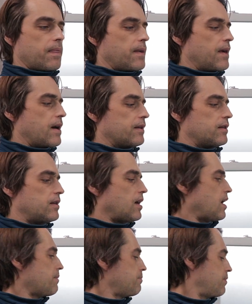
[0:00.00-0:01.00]
Yeah, the
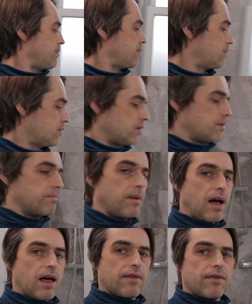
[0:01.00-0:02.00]
tap, the
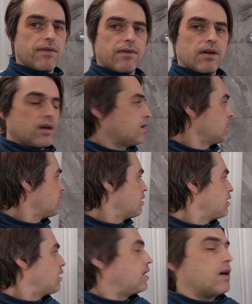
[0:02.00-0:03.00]
bath,
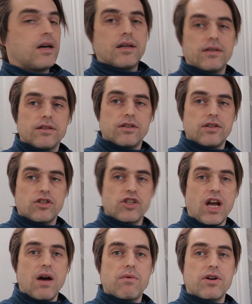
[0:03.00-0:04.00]
the
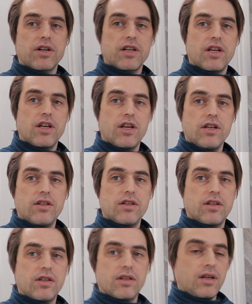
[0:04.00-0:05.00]
shower
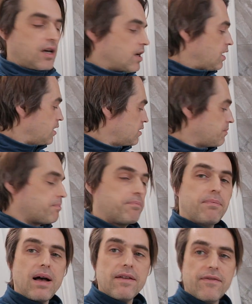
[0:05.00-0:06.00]
kit and the
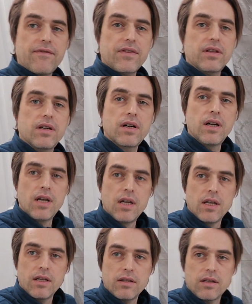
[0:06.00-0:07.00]
bath filler,
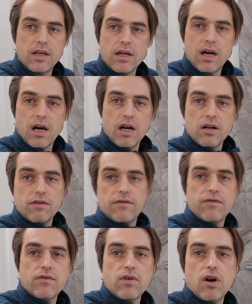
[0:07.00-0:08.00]
they are
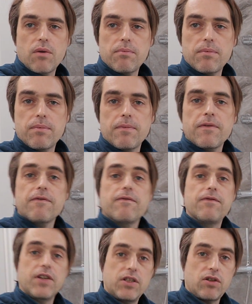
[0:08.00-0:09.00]
from
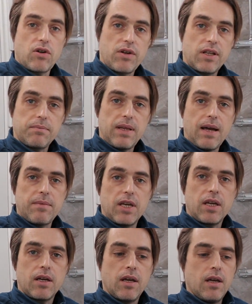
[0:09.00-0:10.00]
Victorian
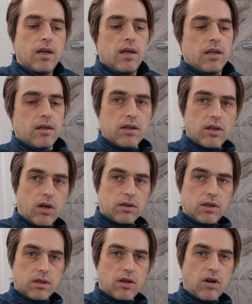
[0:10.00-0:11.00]
Plumbing. The
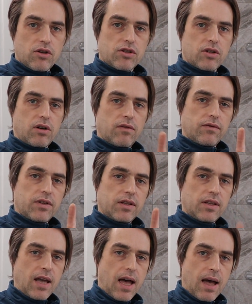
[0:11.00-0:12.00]
total cost of the
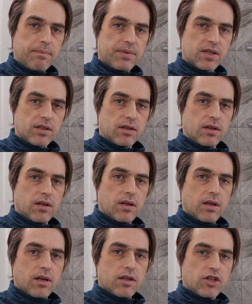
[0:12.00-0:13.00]
taps,
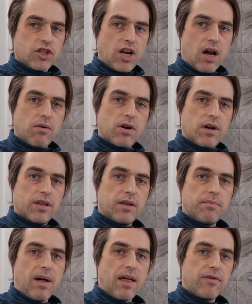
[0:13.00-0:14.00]
shower and
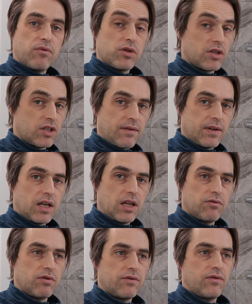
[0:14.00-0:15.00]
the bath was
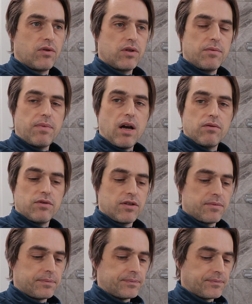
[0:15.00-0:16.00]

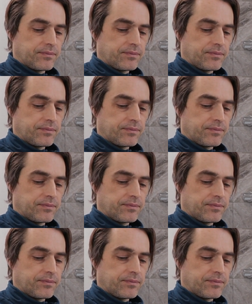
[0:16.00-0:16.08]
£740.